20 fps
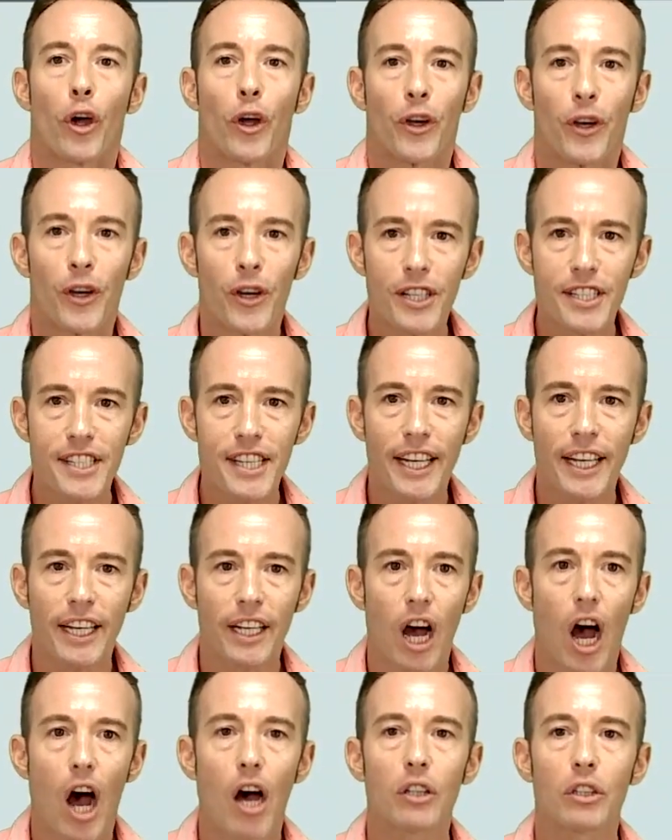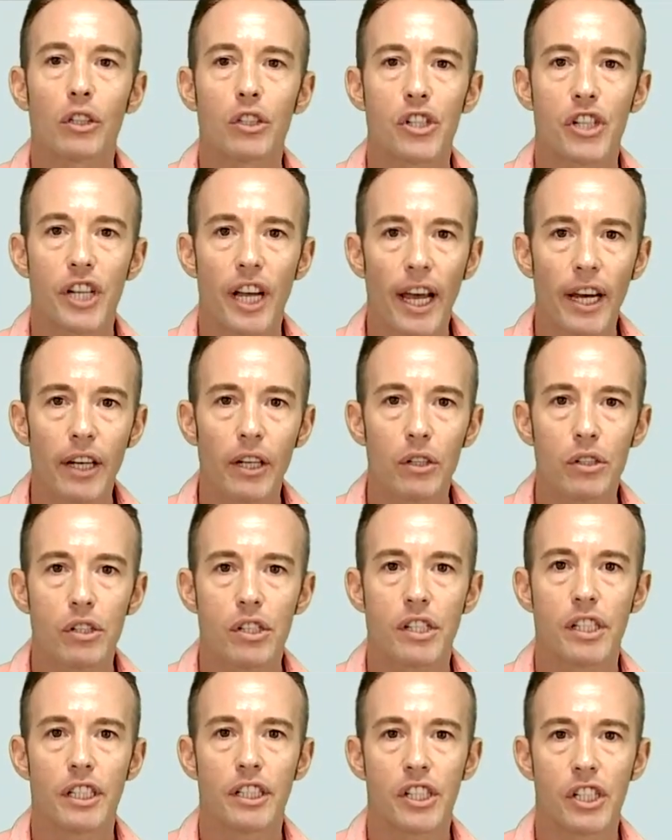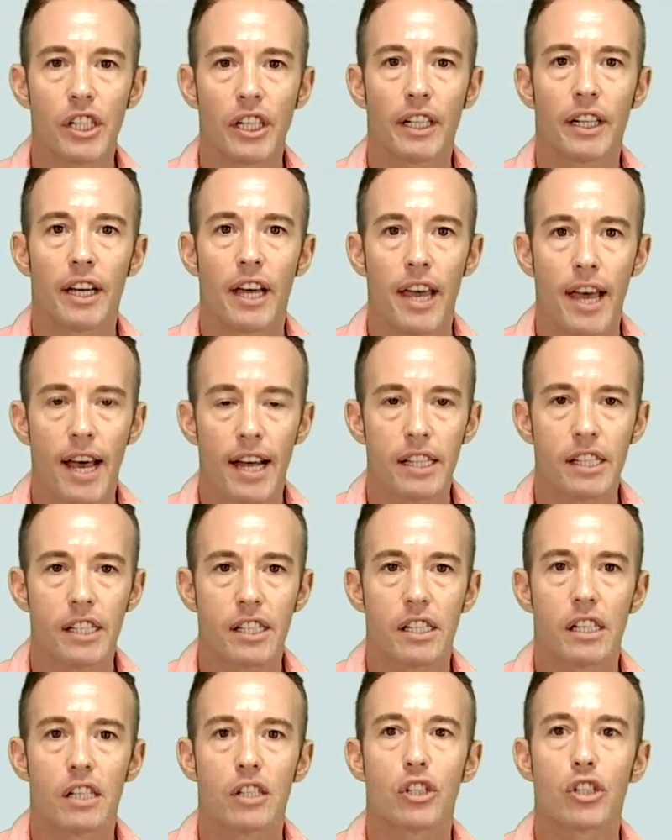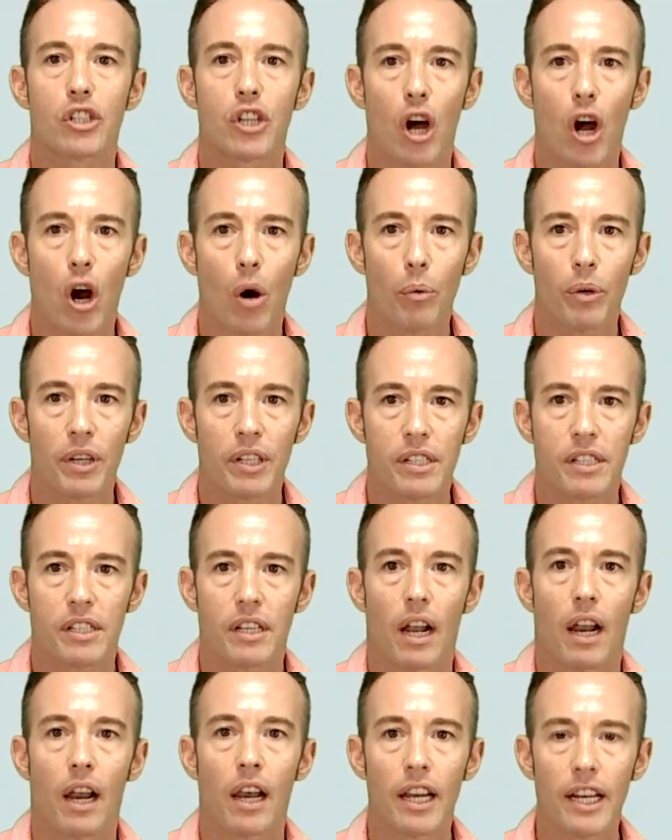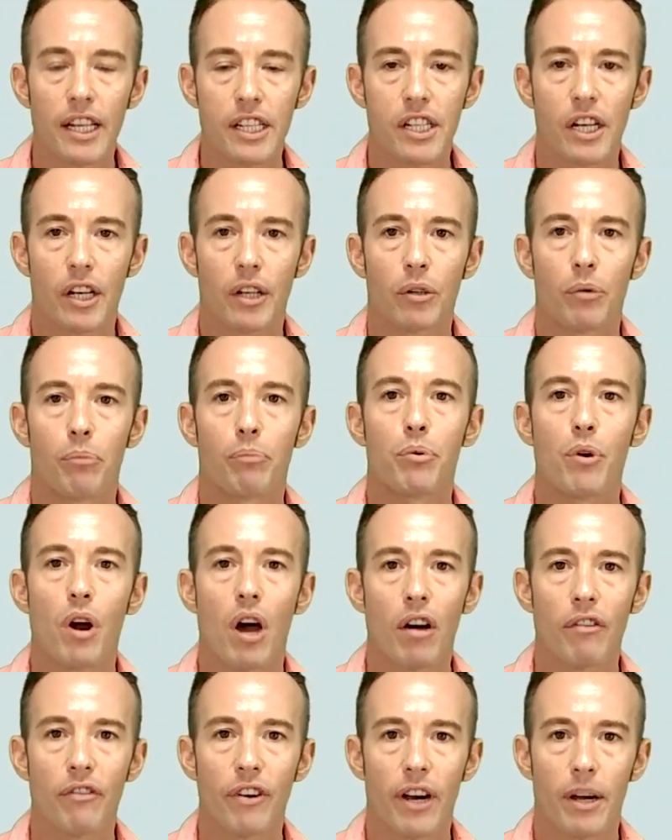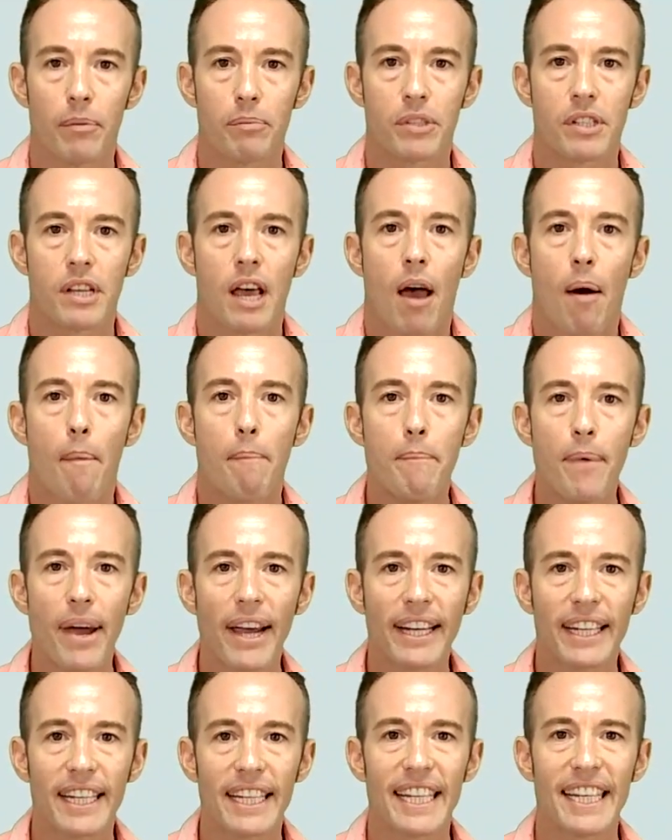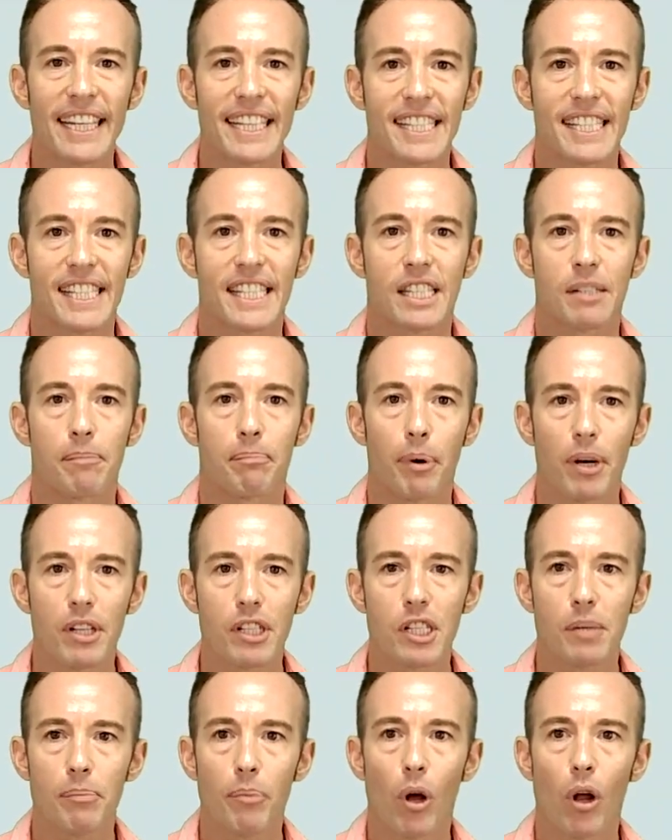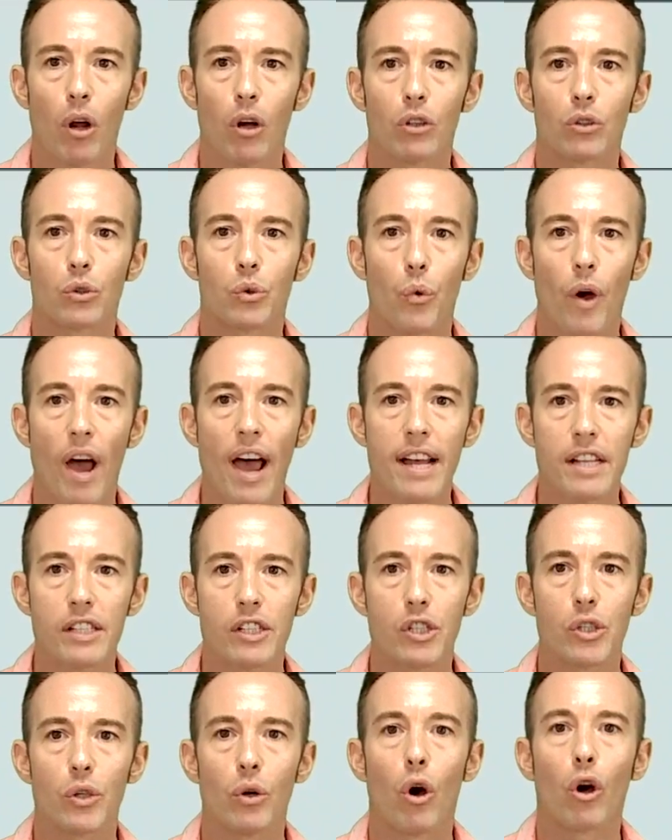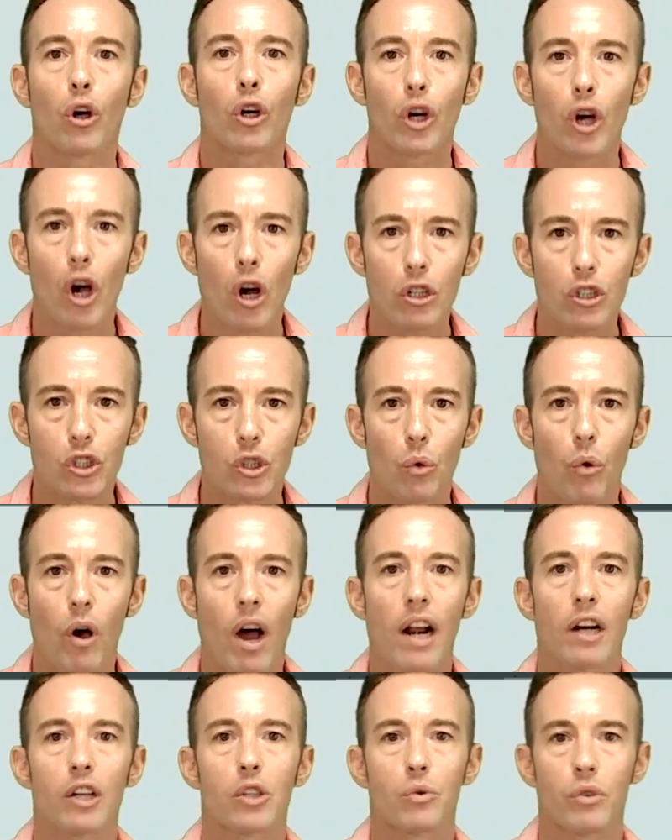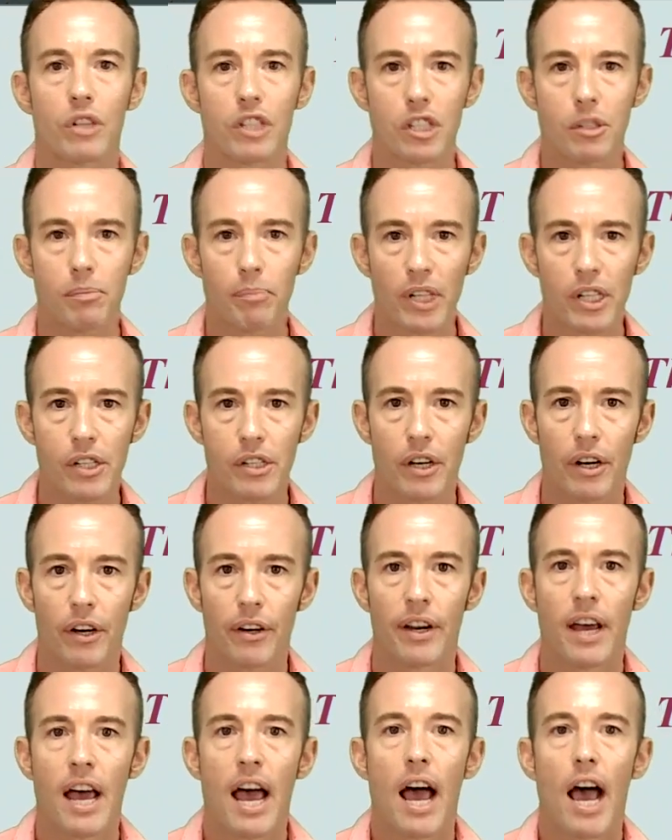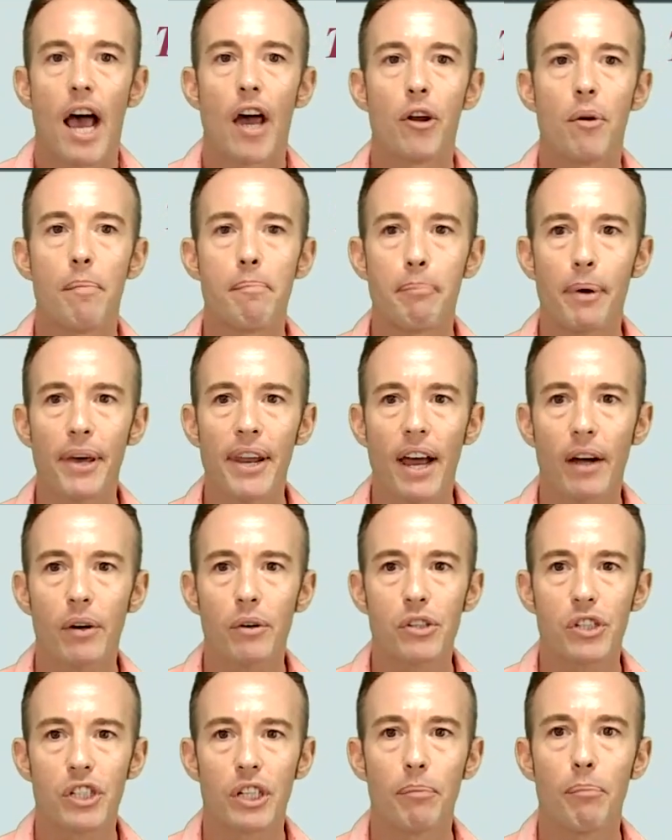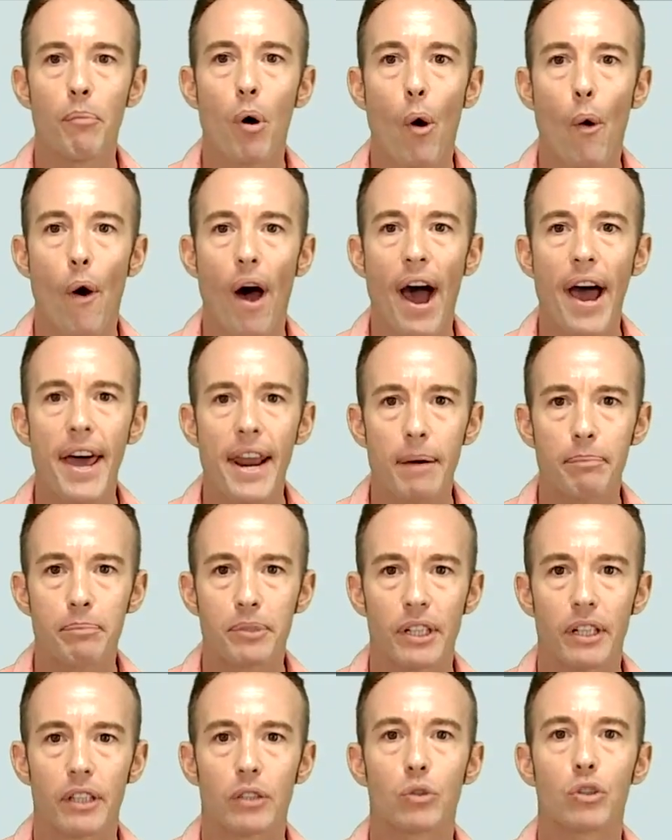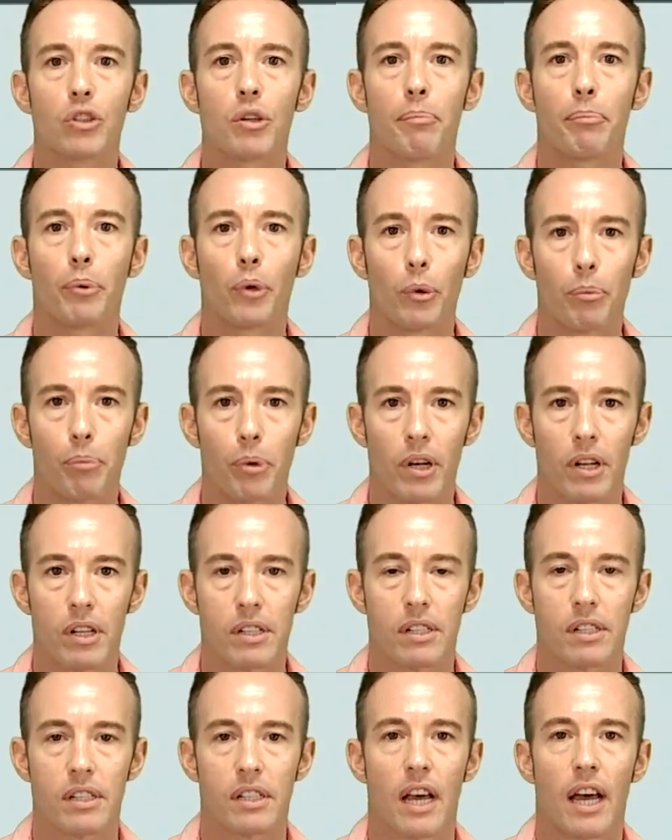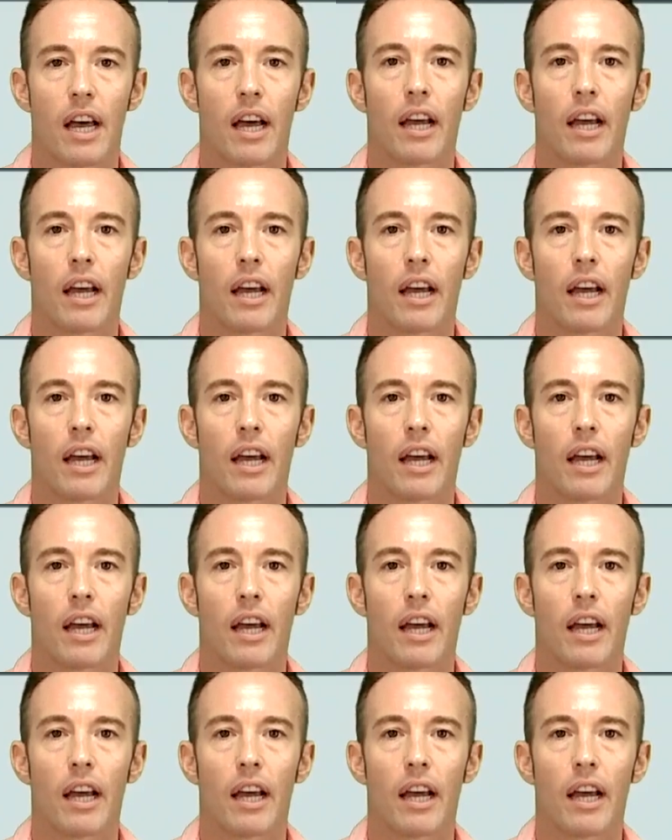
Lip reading: Using endogenous teaching aids, stories, legends, proverbs make it possible to answer a cultural transmission and a pedagogy more adapted to the pupils.